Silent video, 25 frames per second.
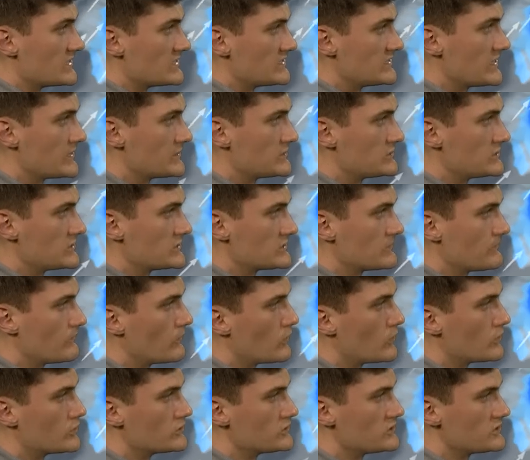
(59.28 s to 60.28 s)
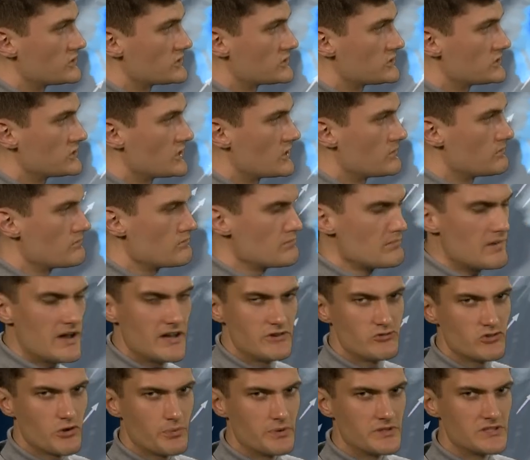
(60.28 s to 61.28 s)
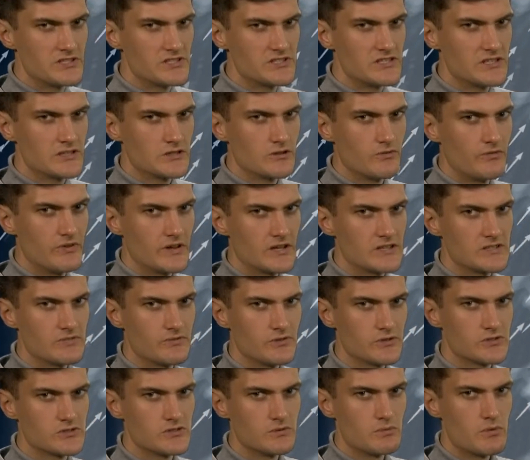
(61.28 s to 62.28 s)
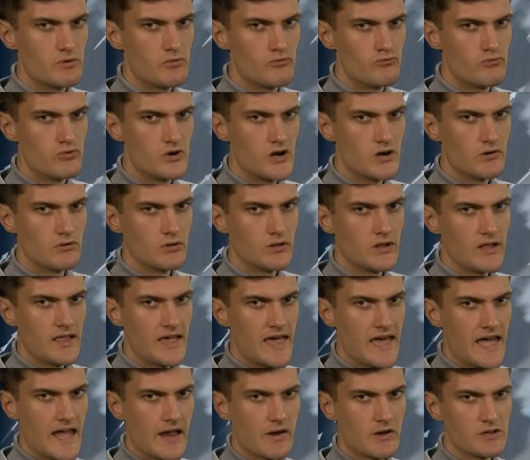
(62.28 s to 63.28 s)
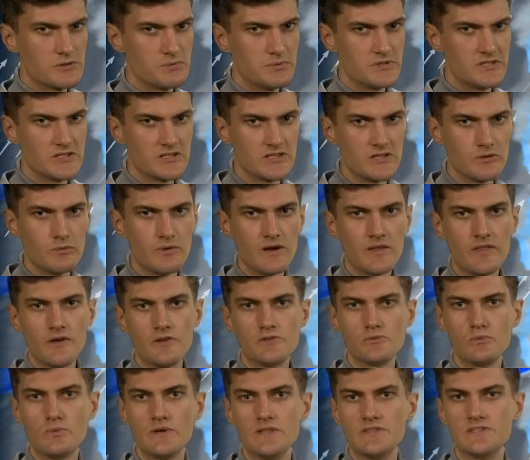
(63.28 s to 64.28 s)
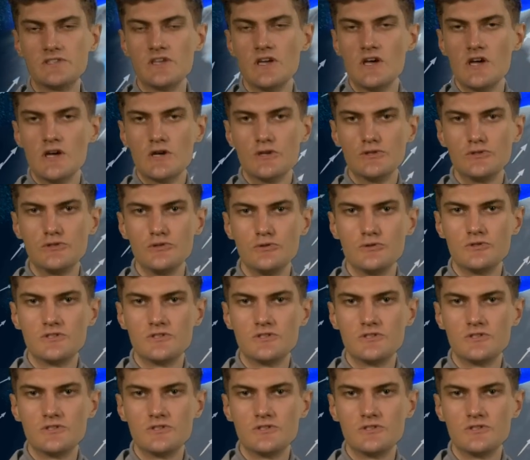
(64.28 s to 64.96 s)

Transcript: Celsius for some. Might drop into single figures for some rural areas, particularly where those winds do